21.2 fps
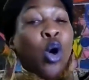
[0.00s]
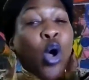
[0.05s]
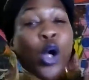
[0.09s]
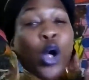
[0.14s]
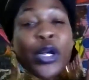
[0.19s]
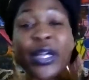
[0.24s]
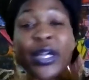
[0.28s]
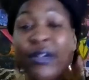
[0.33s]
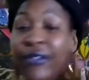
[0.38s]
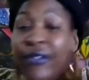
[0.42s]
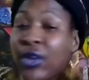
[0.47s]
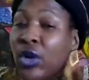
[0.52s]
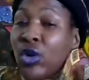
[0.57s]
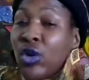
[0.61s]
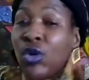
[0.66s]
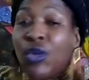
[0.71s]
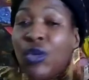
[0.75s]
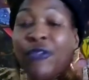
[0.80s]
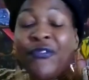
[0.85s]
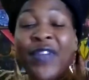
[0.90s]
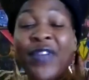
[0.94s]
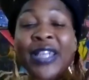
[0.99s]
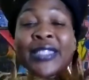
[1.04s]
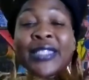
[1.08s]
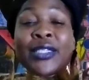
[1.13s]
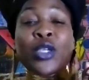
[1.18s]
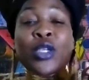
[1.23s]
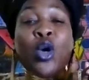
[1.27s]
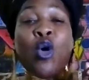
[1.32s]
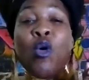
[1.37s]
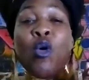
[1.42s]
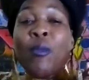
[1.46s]
giving a little face
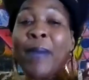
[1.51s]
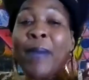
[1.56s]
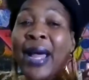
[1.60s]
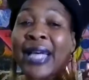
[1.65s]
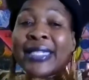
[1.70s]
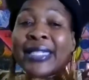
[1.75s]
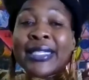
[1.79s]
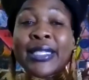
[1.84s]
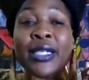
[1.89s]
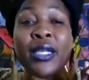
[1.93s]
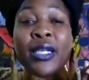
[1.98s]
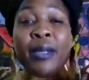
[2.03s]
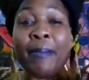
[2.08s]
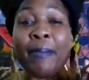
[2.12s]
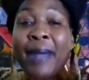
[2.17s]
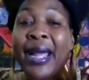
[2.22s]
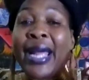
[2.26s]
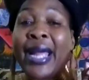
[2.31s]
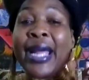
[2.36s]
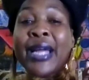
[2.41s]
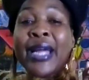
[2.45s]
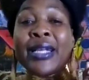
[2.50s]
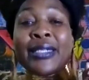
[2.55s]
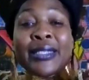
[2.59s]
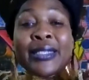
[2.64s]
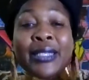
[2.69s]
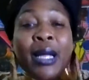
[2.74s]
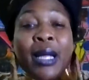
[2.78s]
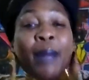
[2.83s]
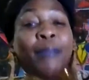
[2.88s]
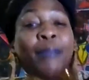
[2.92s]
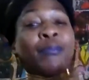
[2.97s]
to old masculine man, or
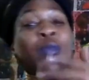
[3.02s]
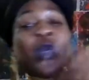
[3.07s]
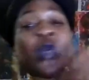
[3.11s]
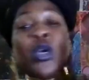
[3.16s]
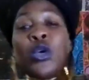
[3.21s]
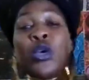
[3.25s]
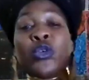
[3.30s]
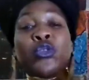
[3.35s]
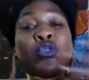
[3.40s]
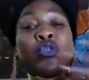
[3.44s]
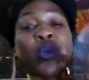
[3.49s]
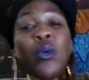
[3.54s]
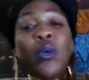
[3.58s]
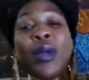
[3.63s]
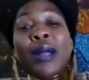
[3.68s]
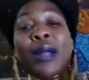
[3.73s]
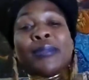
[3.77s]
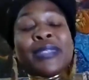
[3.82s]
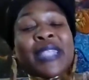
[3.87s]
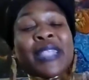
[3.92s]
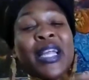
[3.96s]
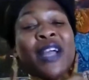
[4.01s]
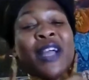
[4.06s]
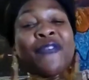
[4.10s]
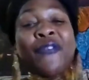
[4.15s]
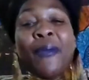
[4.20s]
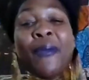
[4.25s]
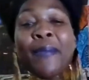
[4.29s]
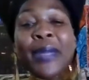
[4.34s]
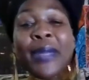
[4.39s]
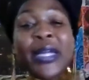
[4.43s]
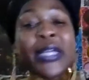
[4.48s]
something. You know what I'm saying?
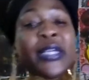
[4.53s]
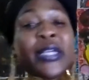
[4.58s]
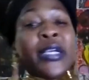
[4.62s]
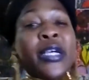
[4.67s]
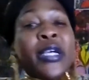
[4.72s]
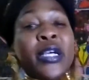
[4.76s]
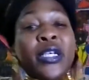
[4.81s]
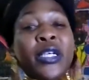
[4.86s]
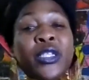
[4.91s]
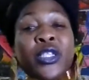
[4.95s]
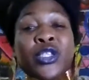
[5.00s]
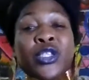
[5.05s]
For me to